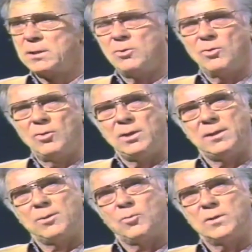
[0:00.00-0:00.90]
the only
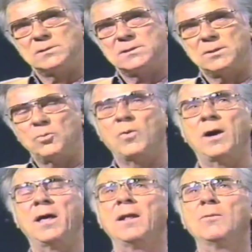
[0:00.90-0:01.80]
thing once in a
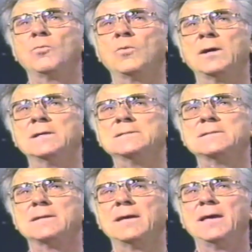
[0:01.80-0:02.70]
while was
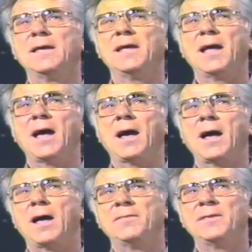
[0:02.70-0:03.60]

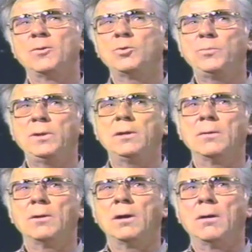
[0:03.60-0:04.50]
there would be
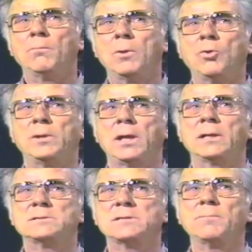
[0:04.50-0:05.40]
a moment
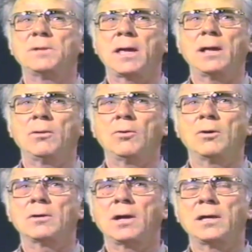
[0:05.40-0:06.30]
and some
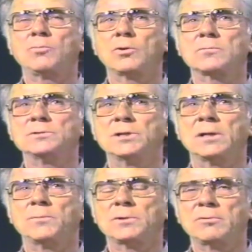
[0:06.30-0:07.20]
dialogue. I'd worked with
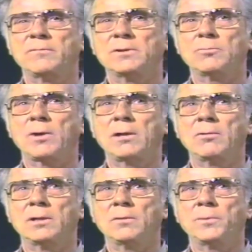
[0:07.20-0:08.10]
John McGreevy, the writer,
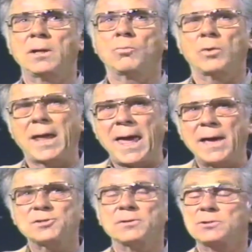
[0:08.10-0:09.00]
a little bit on what
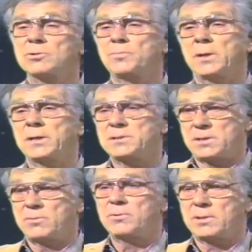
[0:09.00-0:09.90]
actually took place
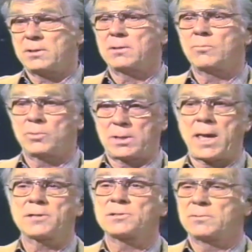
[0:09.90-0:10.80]
here and there and what
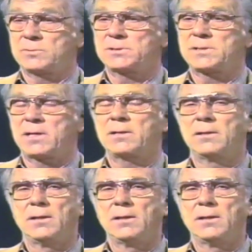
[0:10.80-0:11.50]
actually was said.